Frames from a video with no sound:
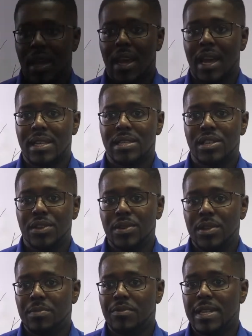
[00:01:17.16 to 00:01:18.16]
It has 2
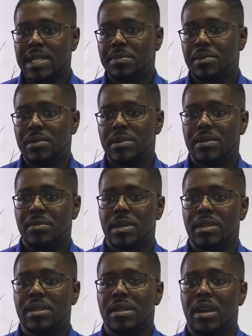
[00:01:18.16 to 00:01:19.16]
new principles
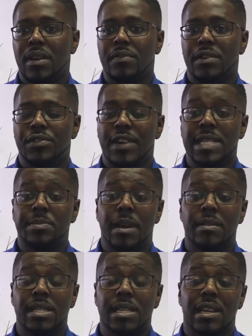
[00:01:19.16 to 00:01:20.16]
which cover
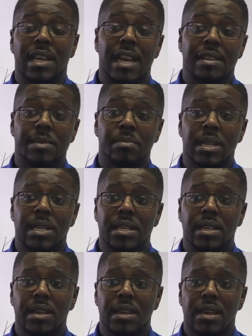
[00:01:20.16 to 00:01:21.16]
transparency and
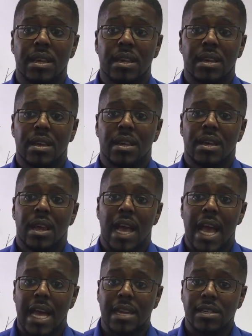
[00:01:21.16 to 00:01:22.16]
accountability,
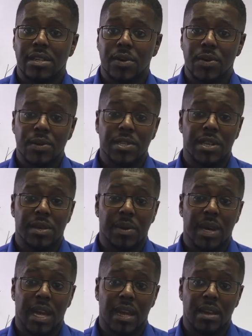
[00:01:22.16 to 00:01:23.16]
and
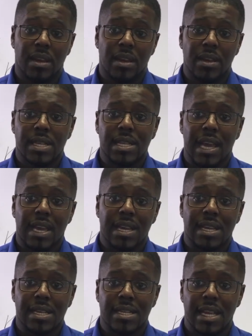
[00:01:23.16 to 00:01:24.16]
also it looks at
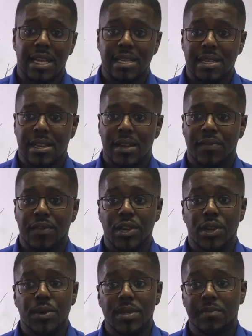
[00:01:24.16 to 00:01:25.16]
consent for
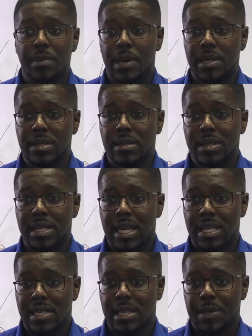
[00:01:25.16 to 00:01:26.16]
use of personal
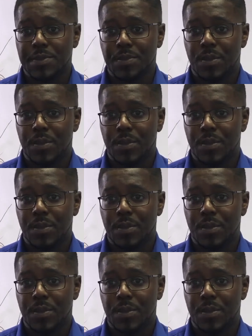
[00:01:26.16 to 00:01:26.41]
data.